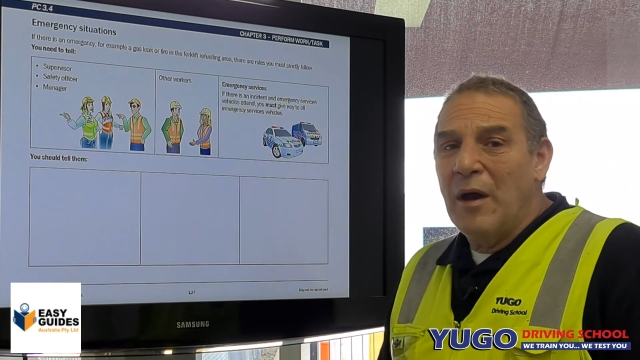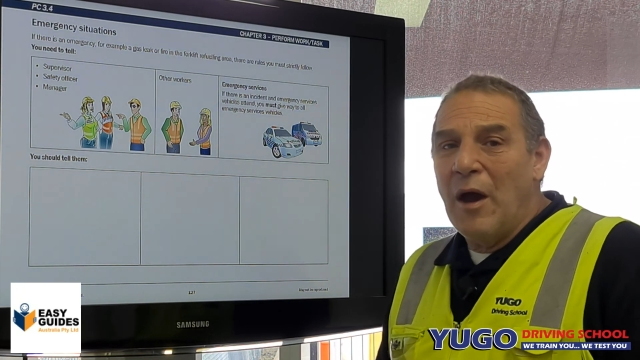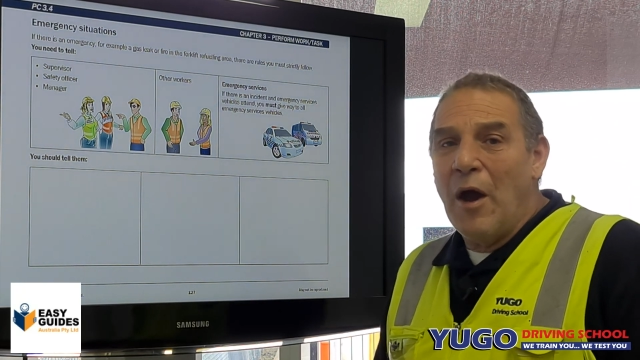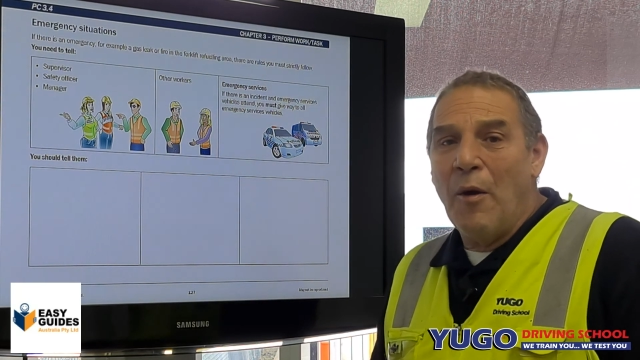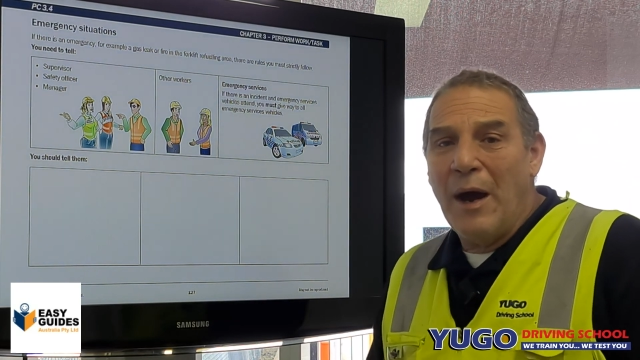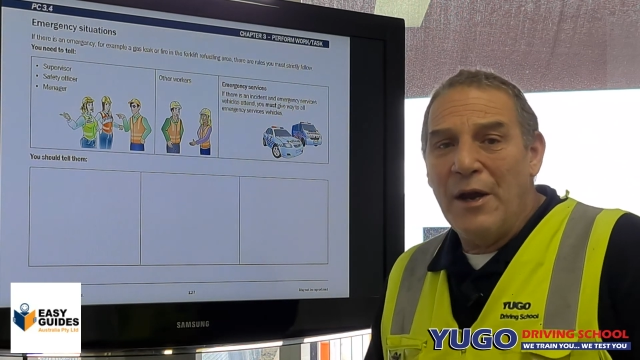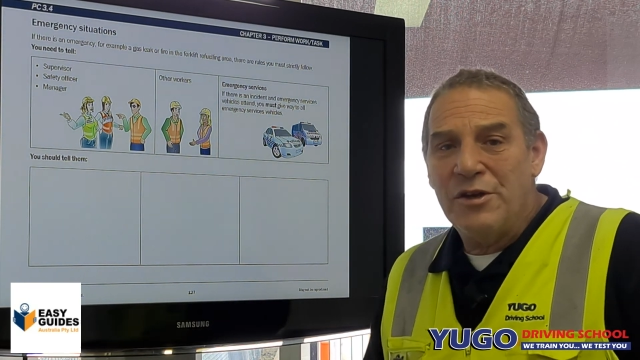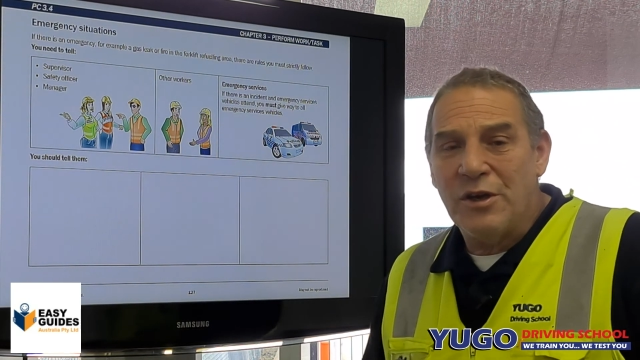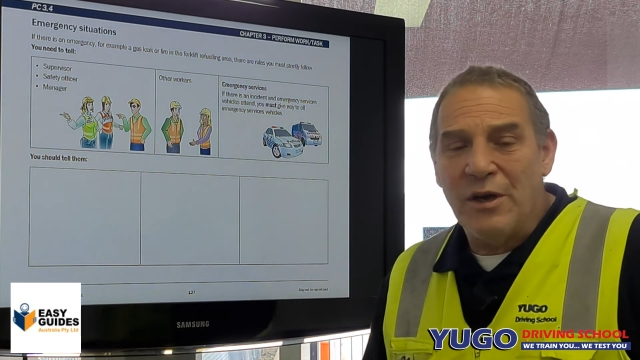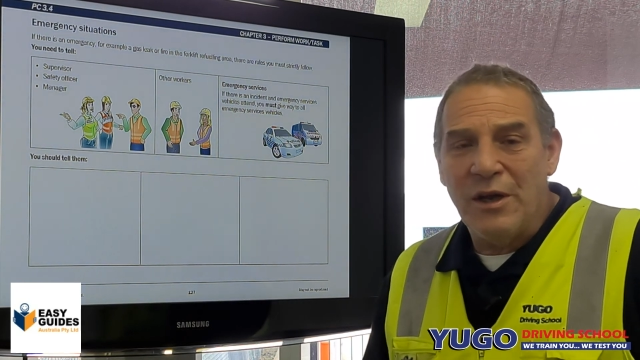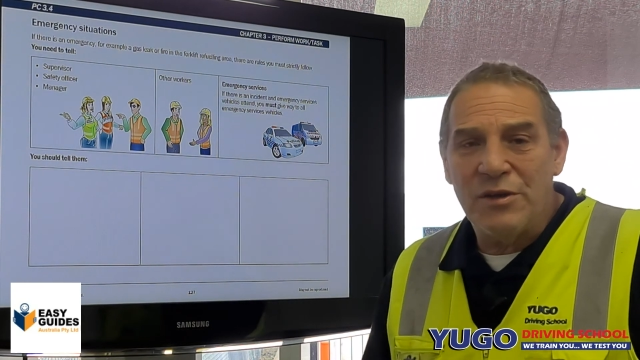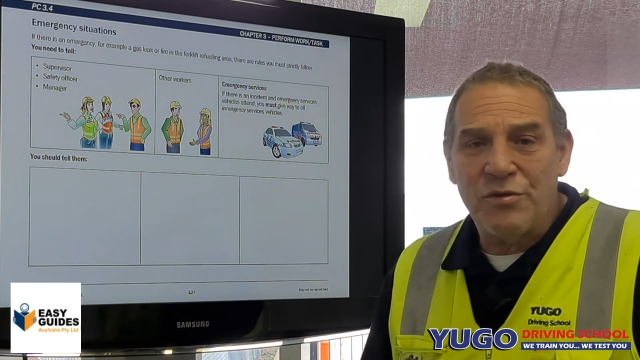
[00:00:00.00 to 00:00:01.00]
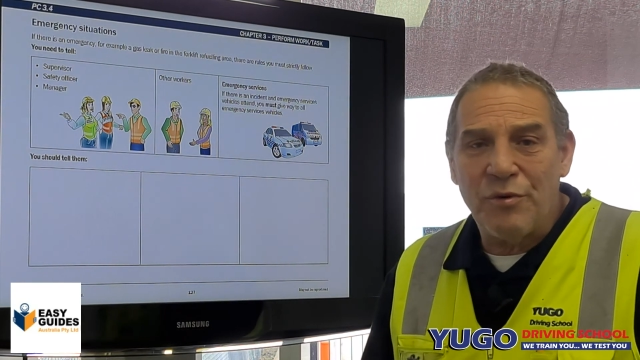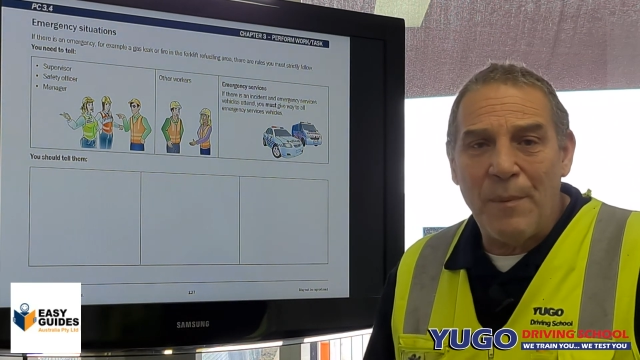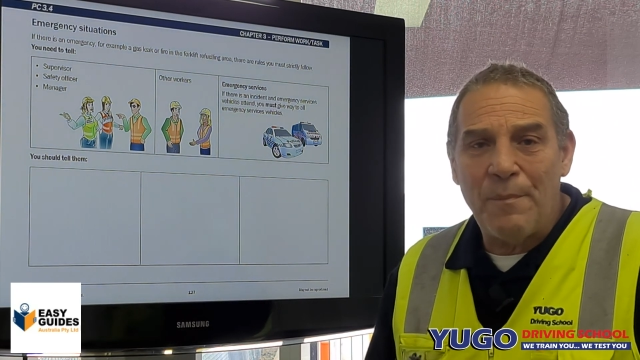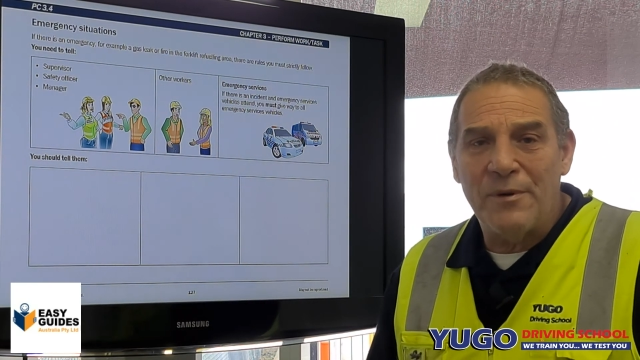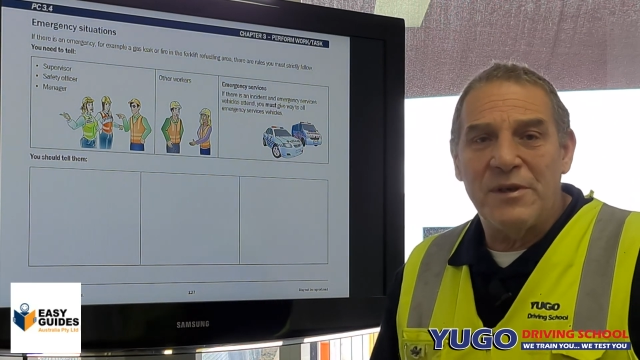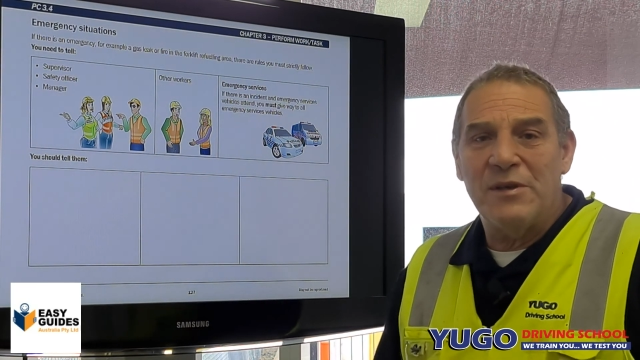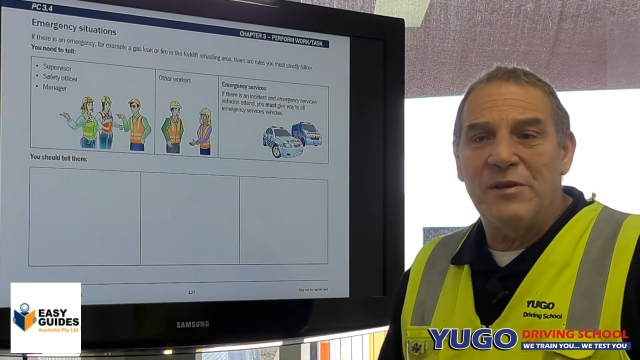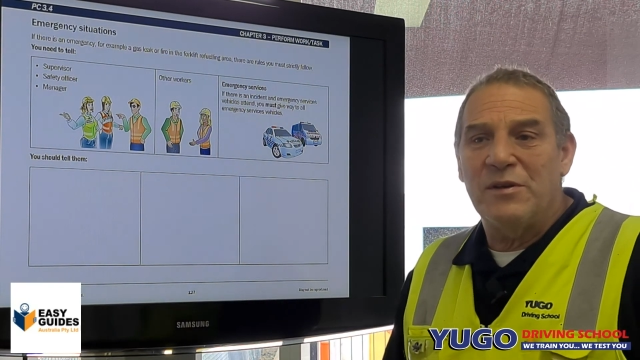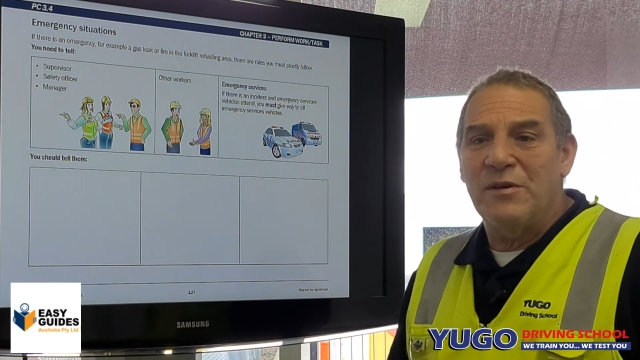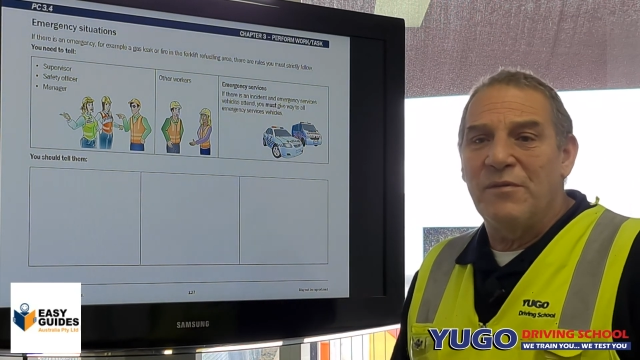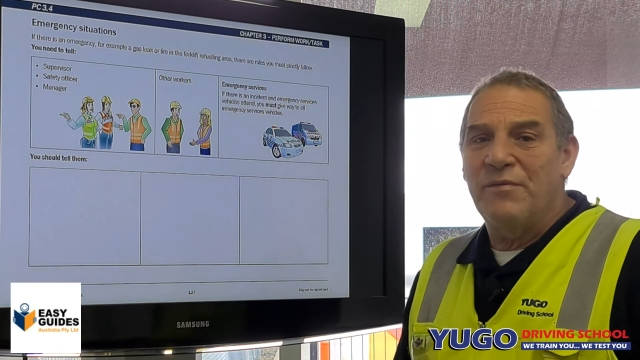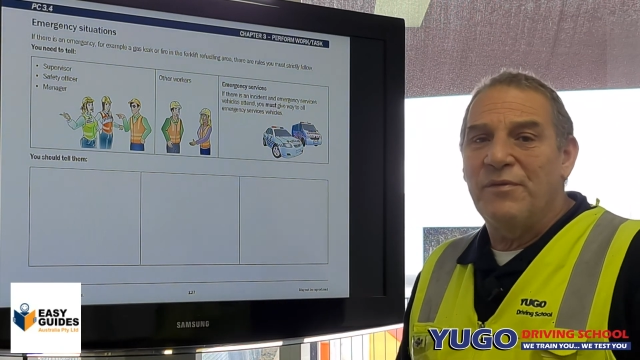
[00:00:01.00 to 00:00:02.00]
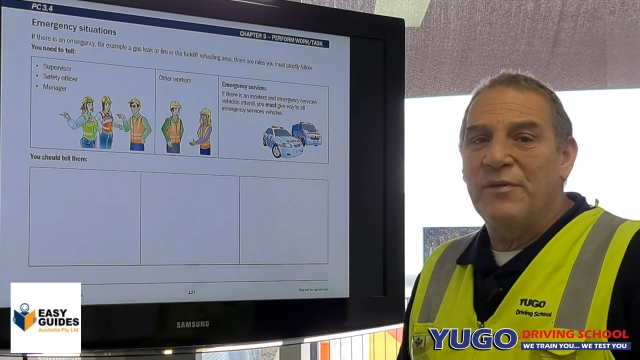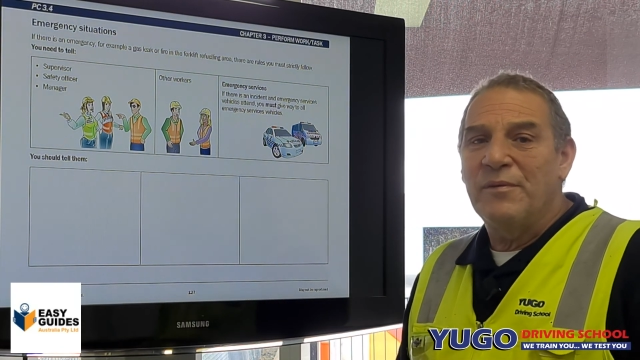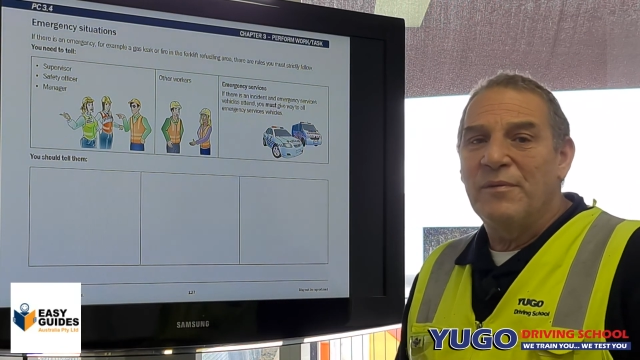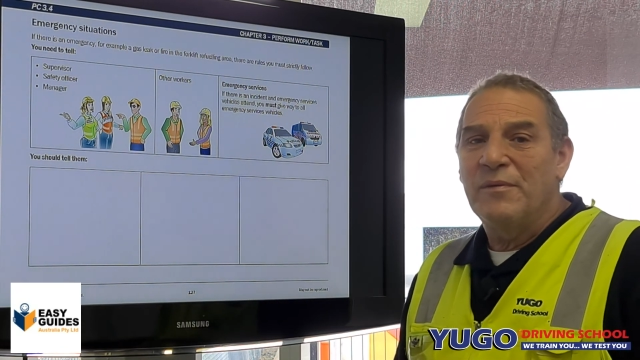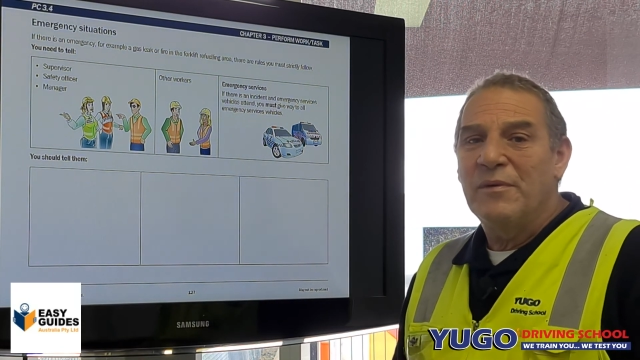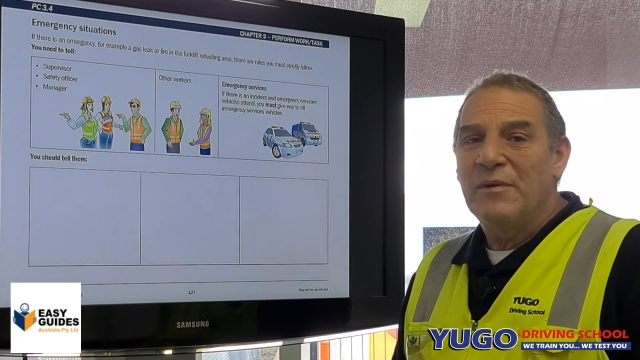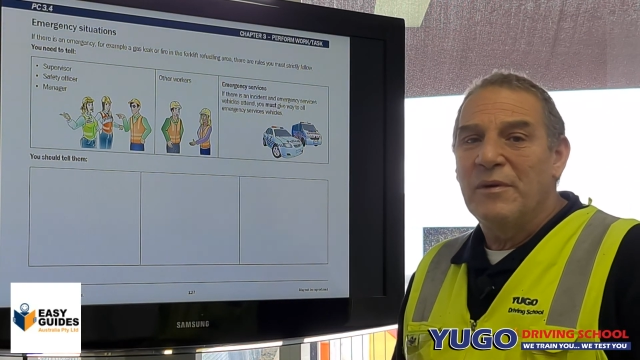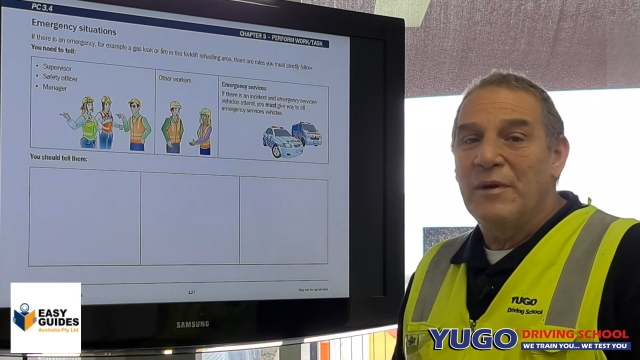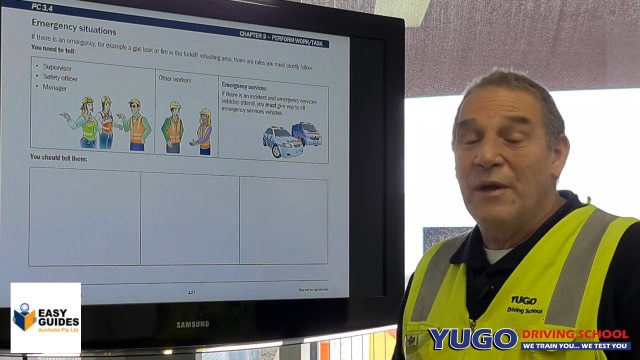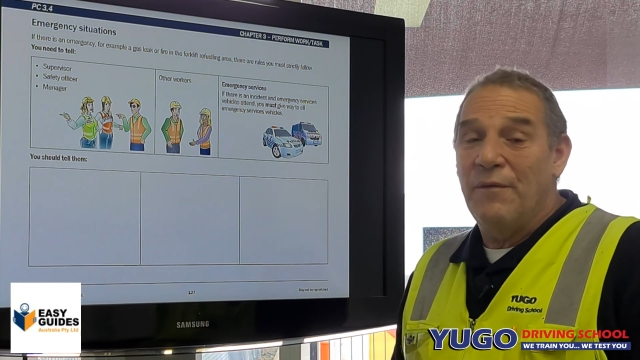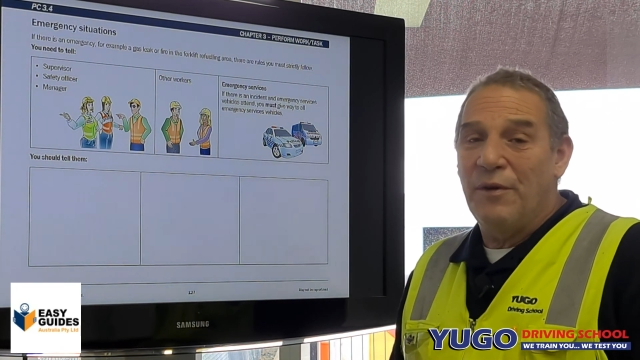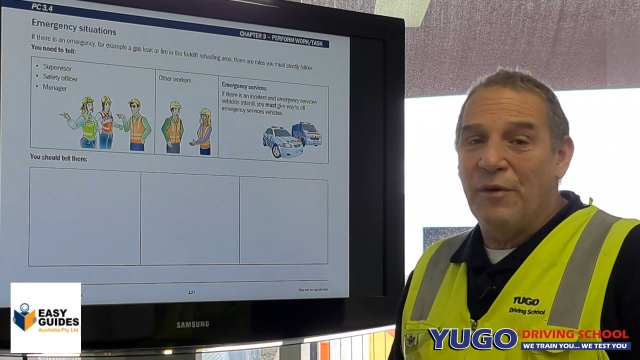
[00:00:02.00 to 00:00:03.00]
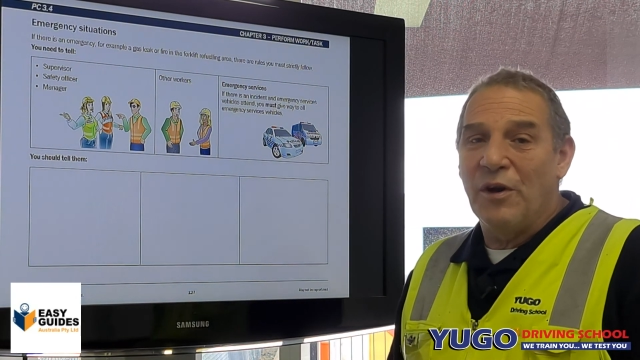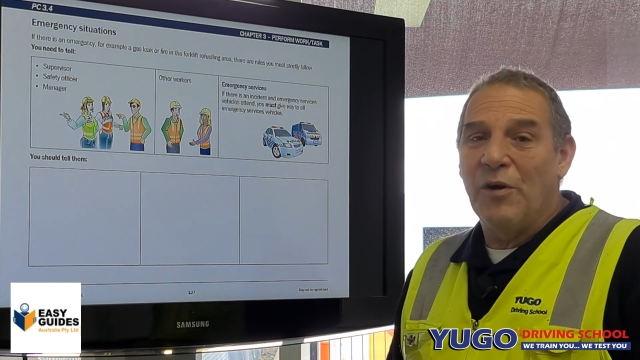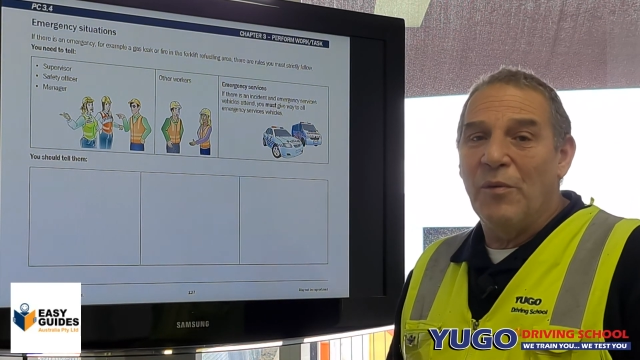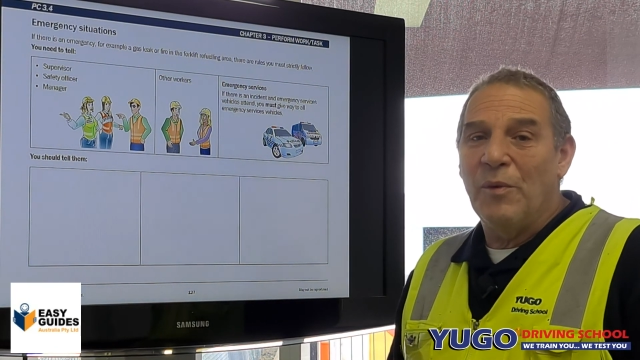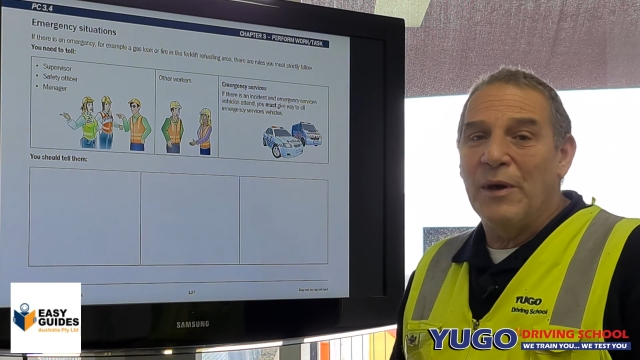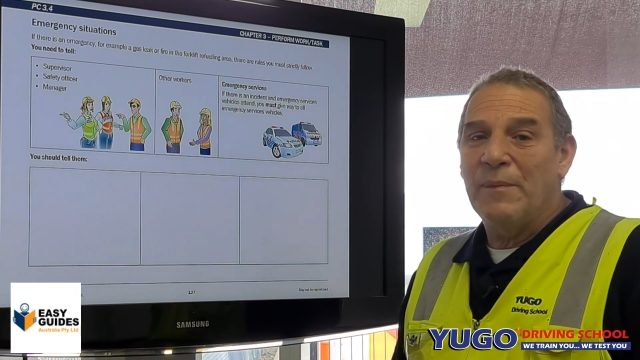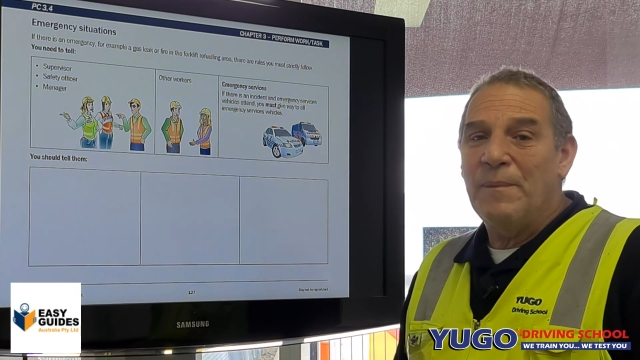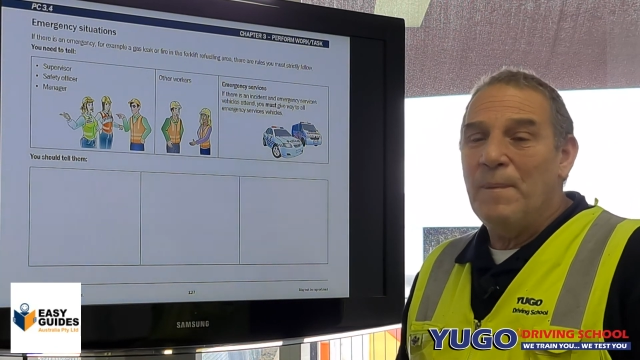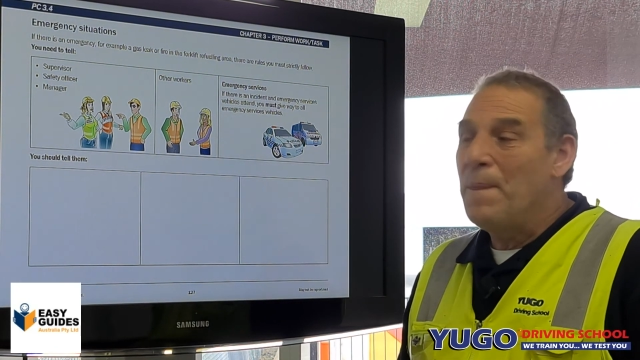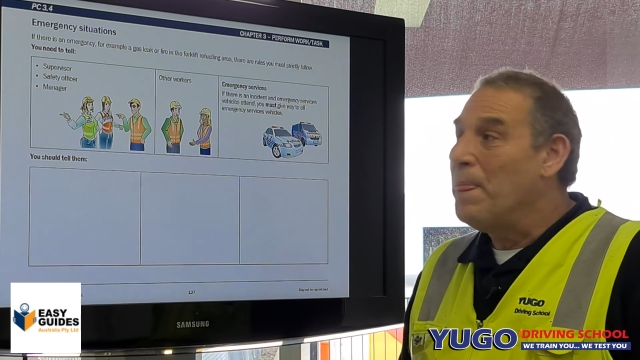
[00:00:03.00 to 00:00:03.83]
OH&S representative, if you've got one,